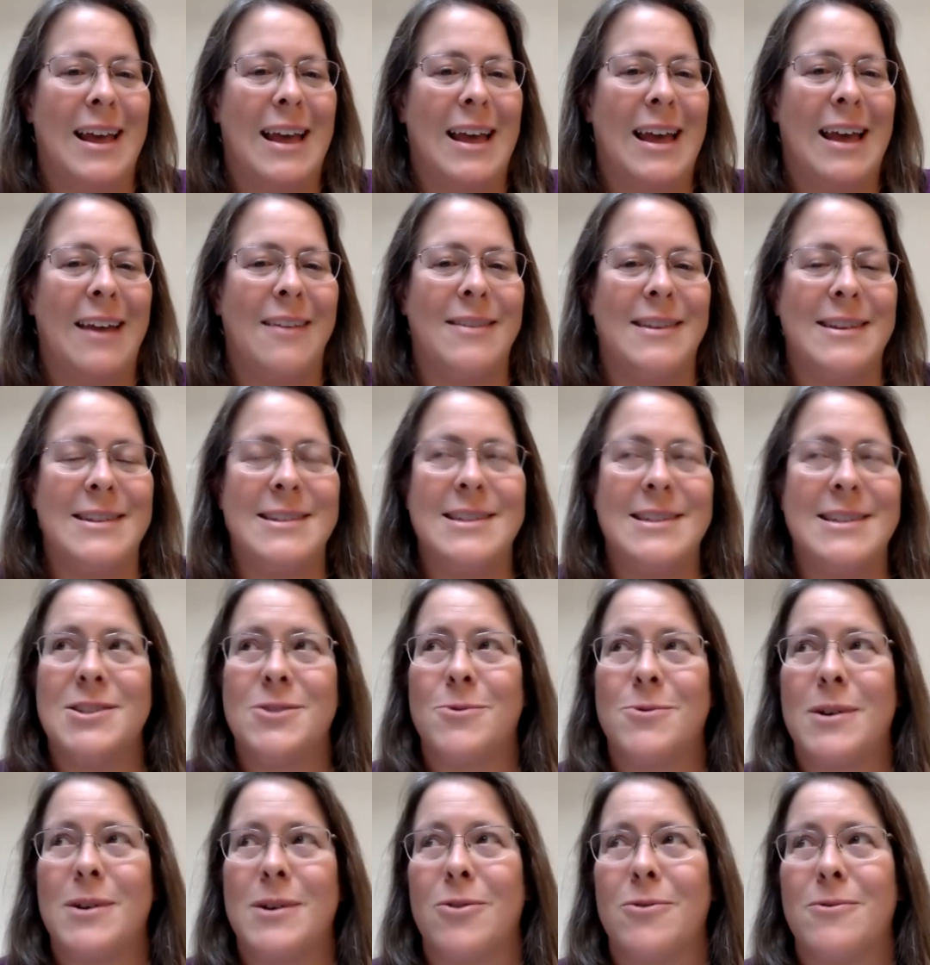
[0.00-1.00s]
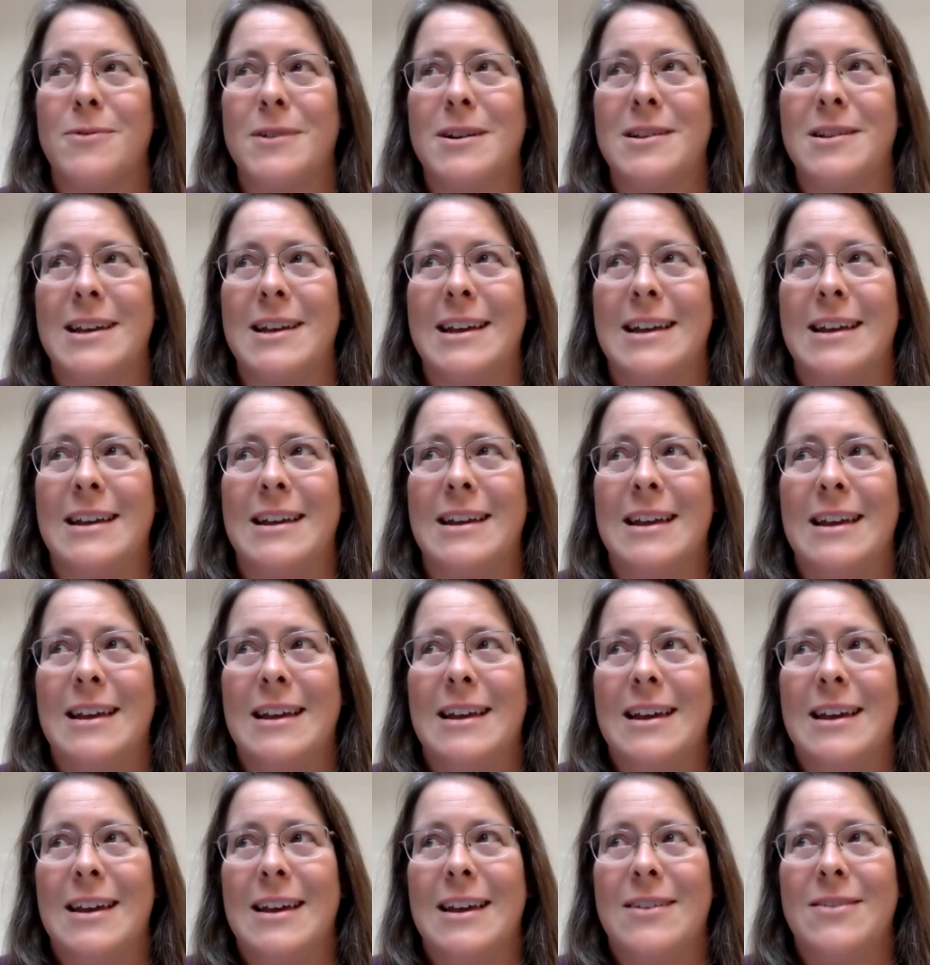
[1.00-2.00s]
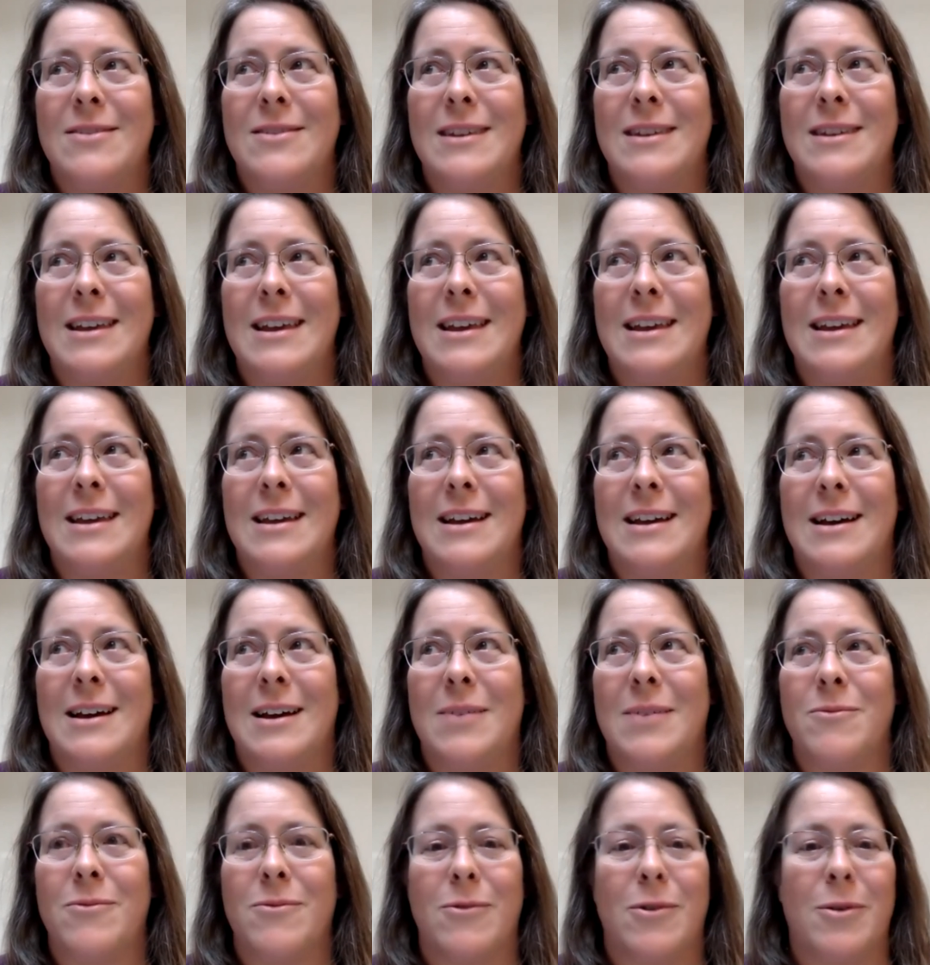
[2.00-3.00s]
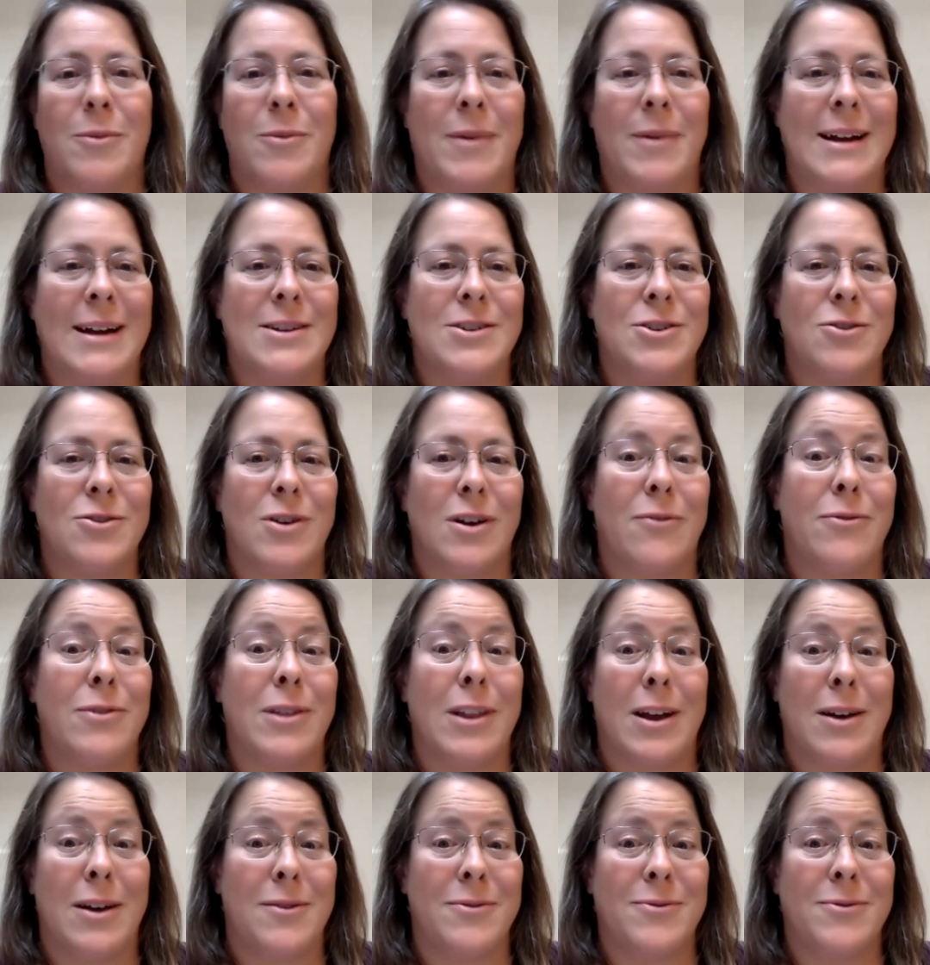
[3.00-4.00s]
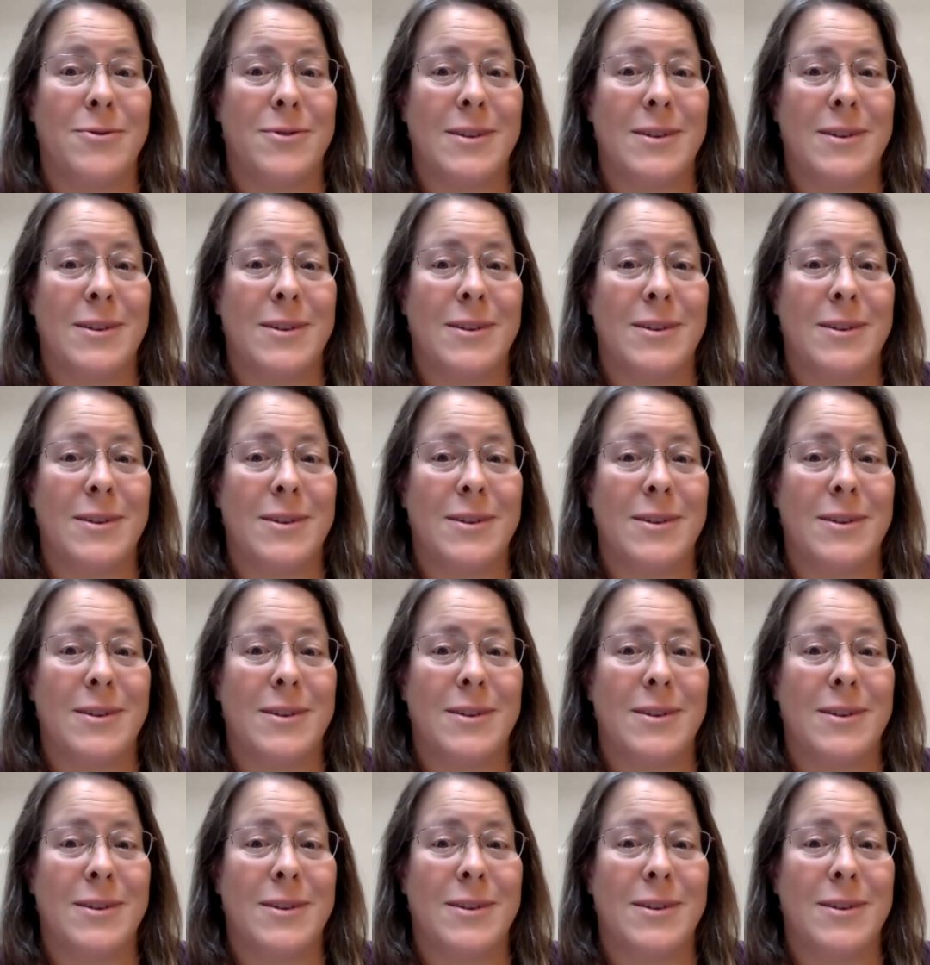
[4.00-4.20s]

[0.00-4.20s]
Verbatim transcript: And this is where really the um, reminder of love